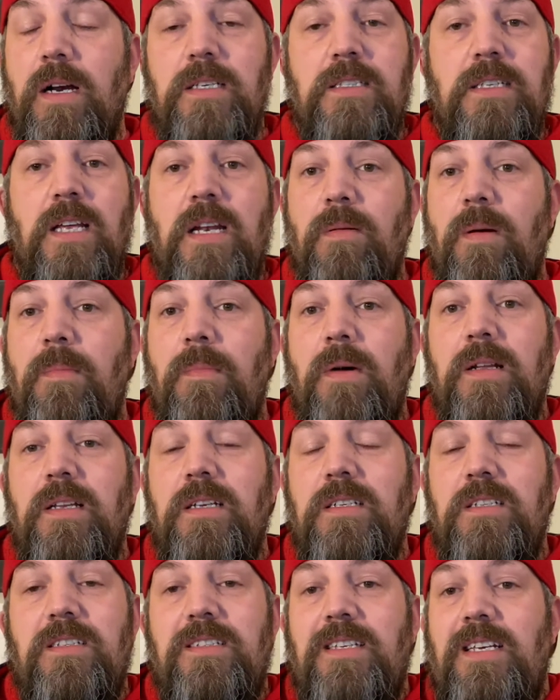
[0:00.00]
Send them a mug
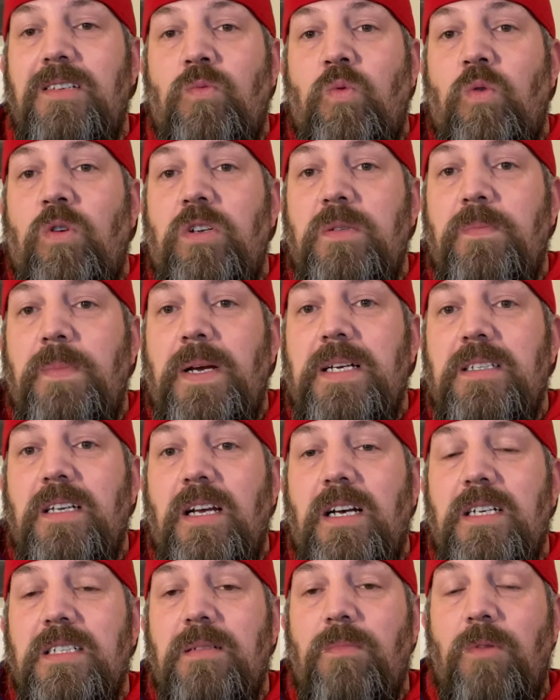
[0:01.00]
that just says "World's Best
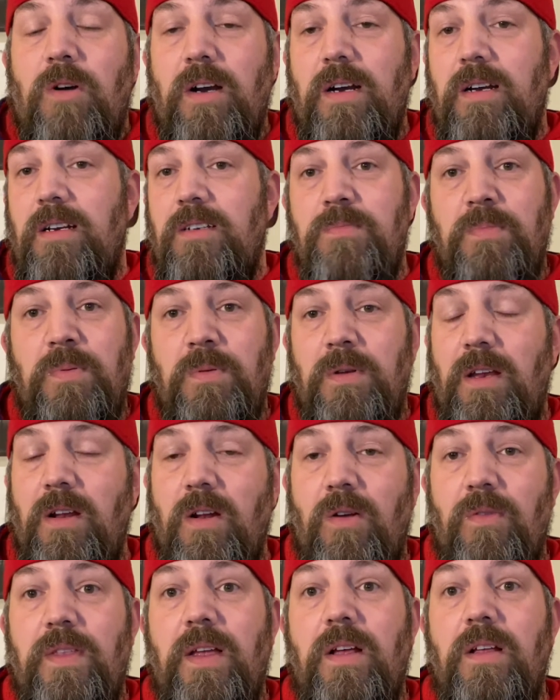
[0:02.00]
Customer," and
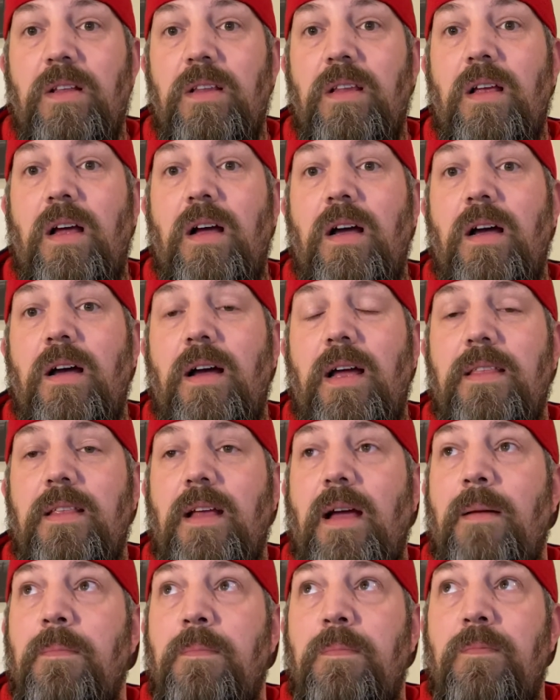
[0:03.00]

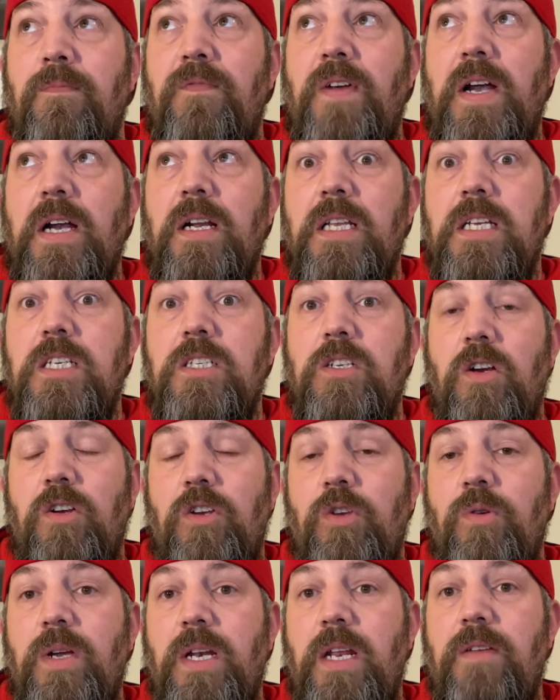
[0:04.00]
I'm fairly certain
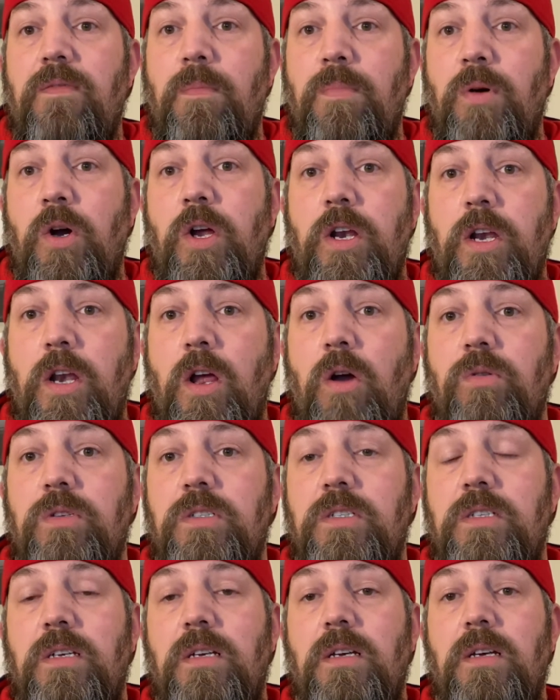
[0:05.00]
you can even put
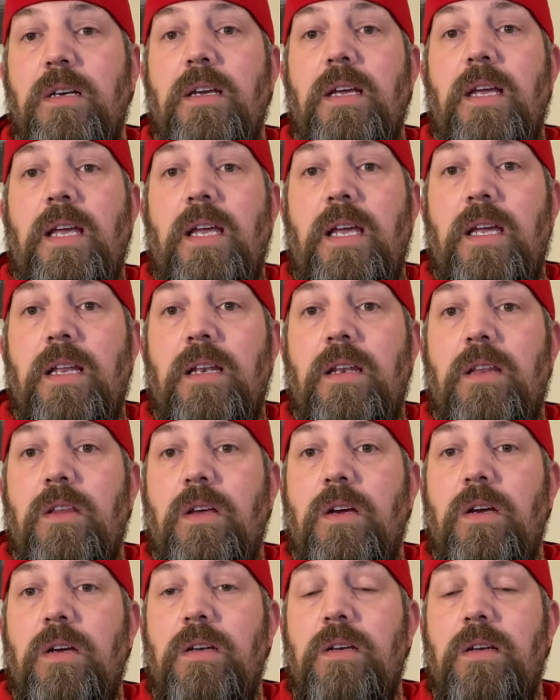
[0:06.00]
notes in
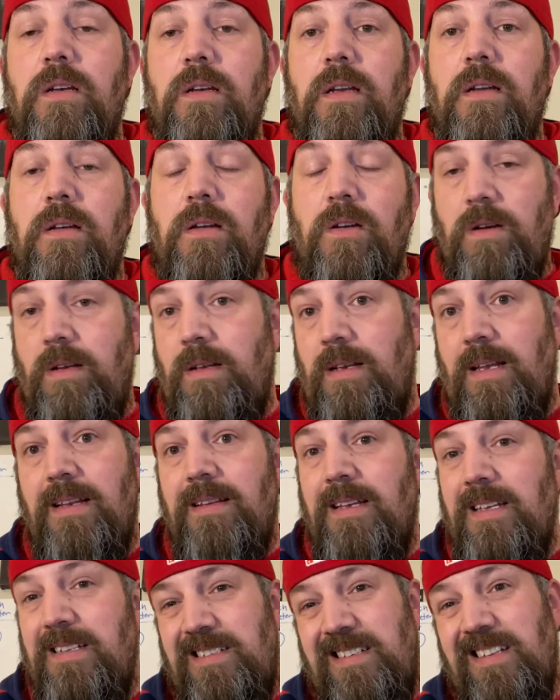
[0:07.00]

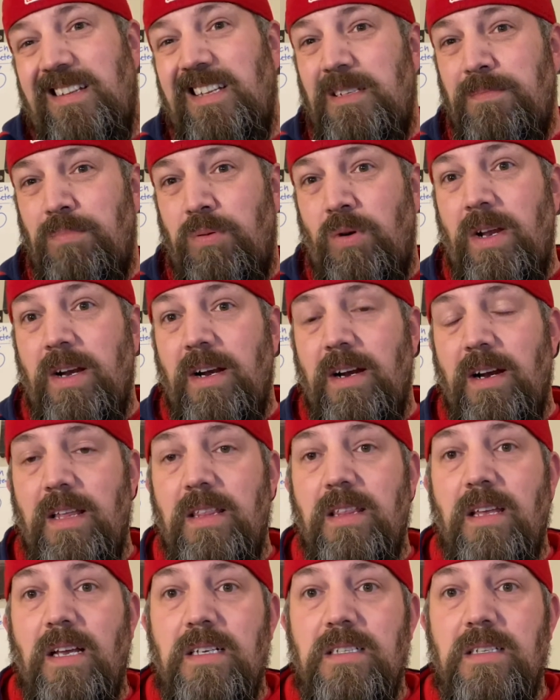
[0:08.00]
it's at least printed, I
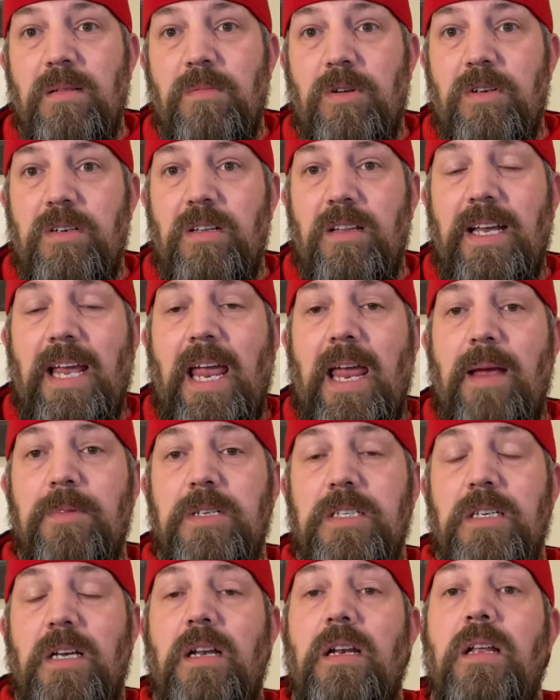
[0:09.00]
think, similar to like
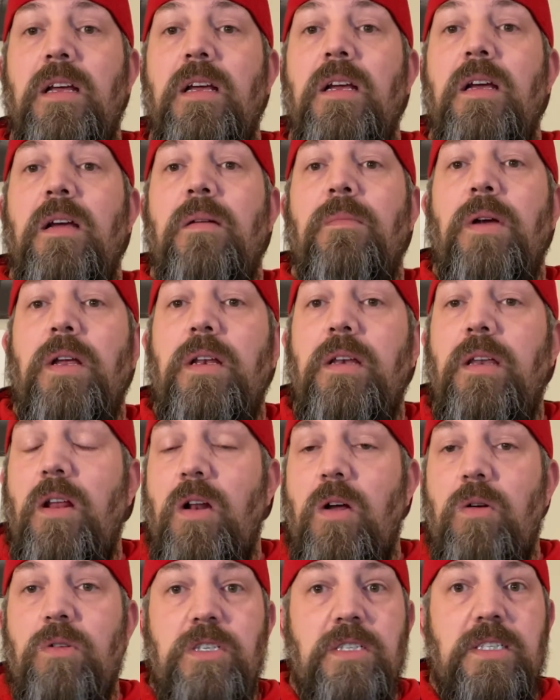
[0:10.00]
Amazon. But
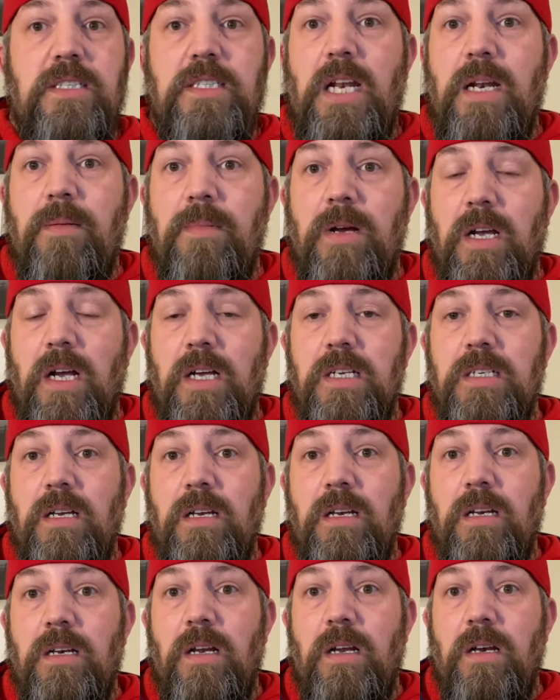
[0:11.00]
just send them
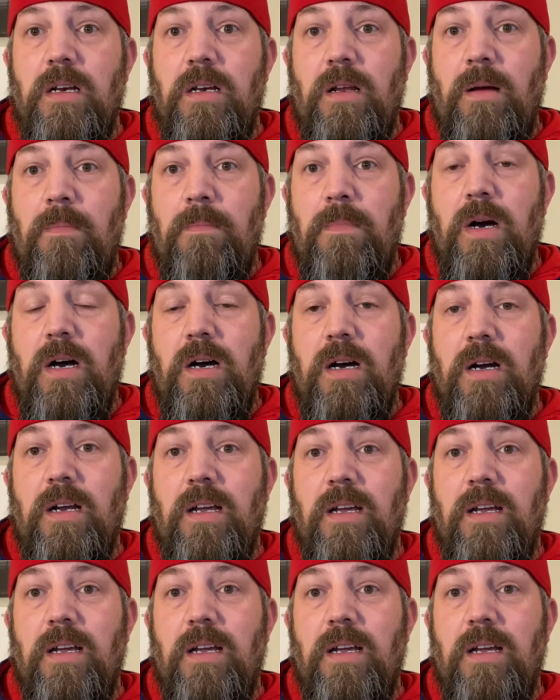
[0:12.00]
a mug.